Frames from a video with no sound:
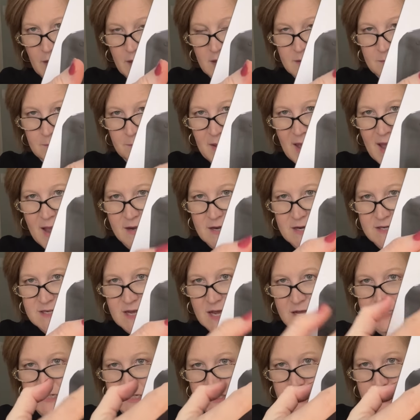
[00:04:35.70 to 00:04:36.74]
it,
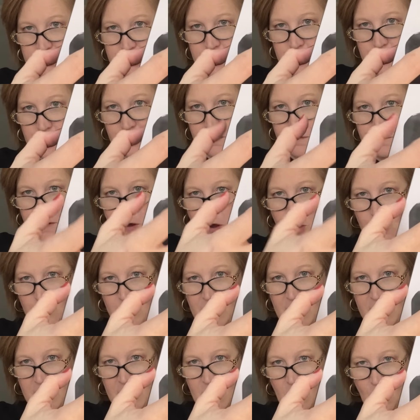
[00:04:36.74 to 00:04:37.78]
magnetizes to your phone
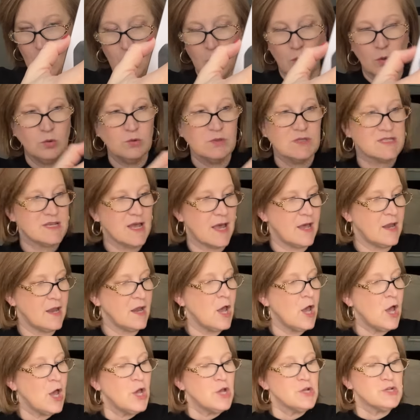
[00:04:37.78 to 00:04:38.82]
and it holds it
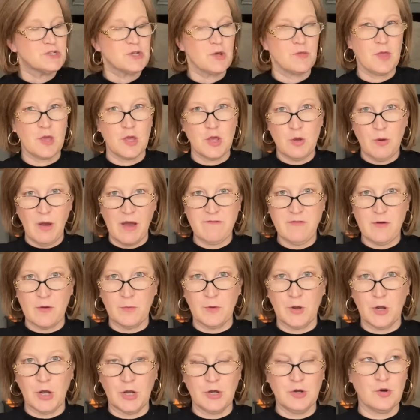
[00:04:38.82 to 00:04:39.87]
so that you have a
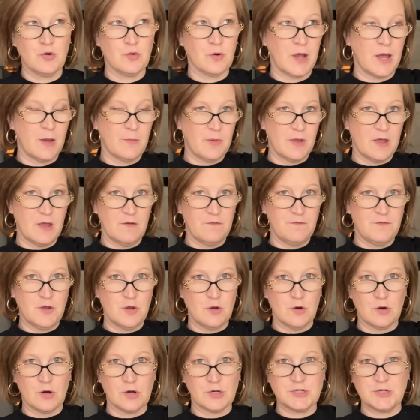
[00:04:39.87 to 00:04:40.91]
good grip. If
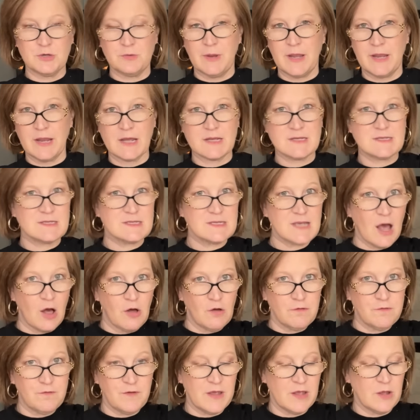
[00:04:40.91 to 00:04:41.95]
you're doing a
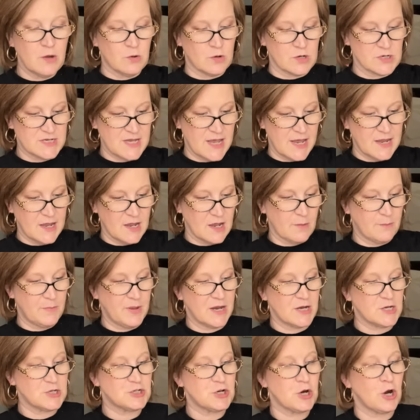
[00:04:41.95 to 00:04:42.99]
selfie or taking a
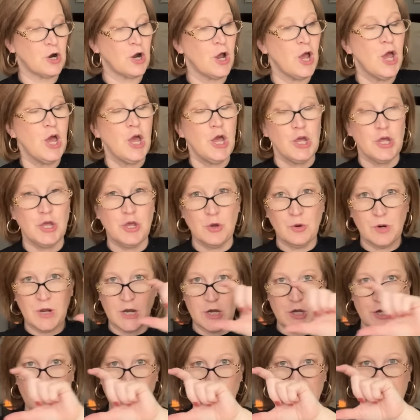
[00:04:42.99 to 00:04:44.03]
picture, you
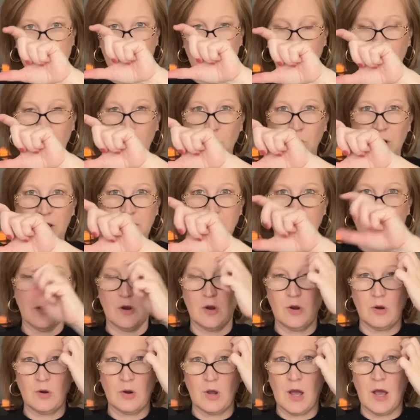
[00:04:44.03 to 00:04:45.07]
can use it with
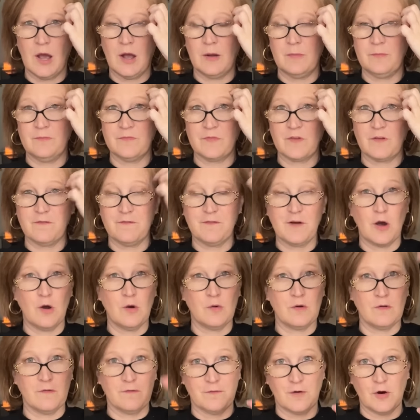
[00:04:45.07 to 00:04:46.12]
your um,
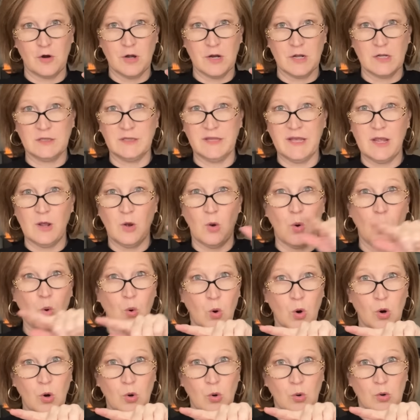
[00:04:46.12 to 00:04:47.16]
phone vertically
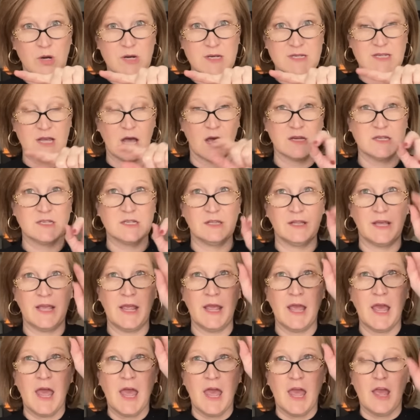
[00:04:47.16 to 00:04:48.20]
or
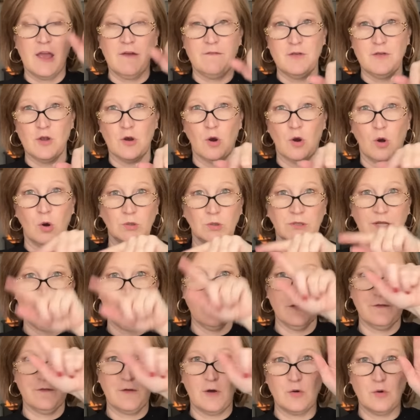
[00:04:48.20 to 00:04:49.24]
horizontally. If you're holding
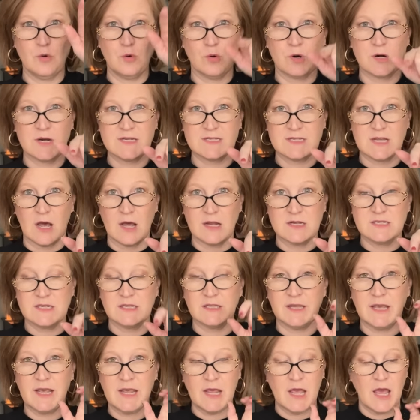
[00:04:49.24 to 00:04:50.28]
your phone
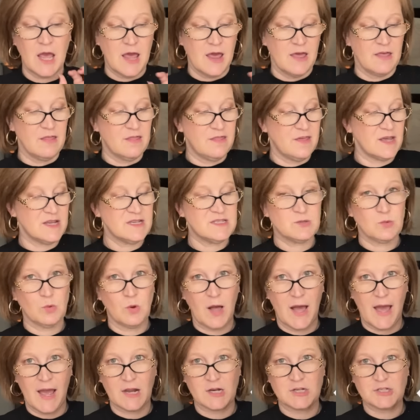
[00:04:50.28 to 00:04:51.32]
horizontally, this will
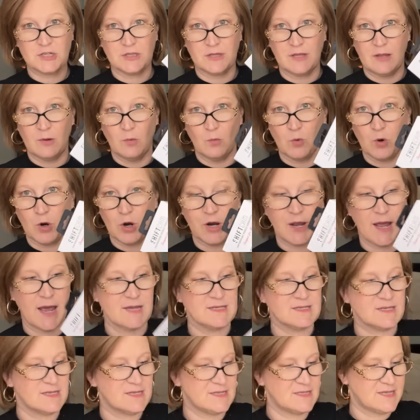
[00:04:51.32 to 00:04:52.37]
actually work
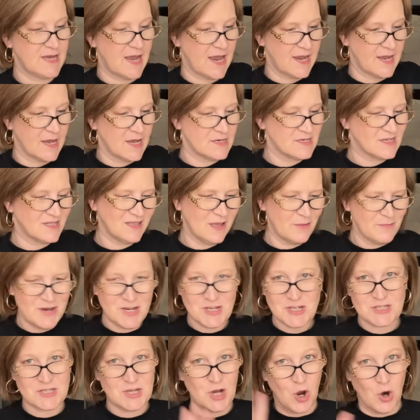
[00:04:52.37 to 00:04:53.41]
as a stand. Let me
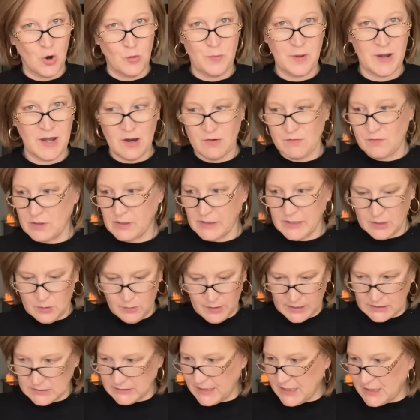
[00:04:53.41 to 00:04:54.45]
just open it really
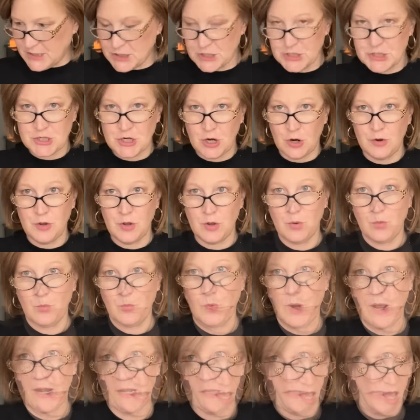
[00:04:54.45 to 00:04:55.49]
quickly to show you
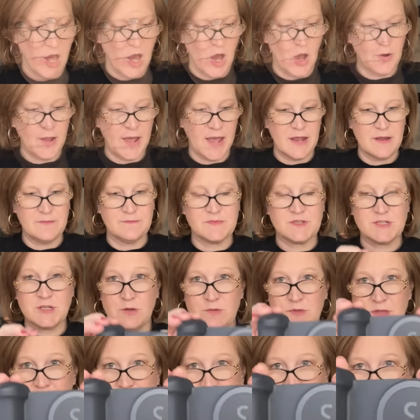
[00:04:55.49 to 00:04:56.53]
what it looks like. Okay, so
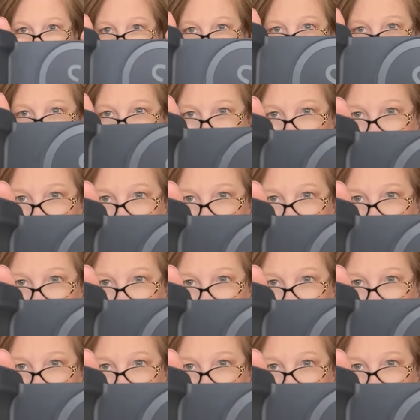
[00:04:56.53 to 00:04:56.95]
this is what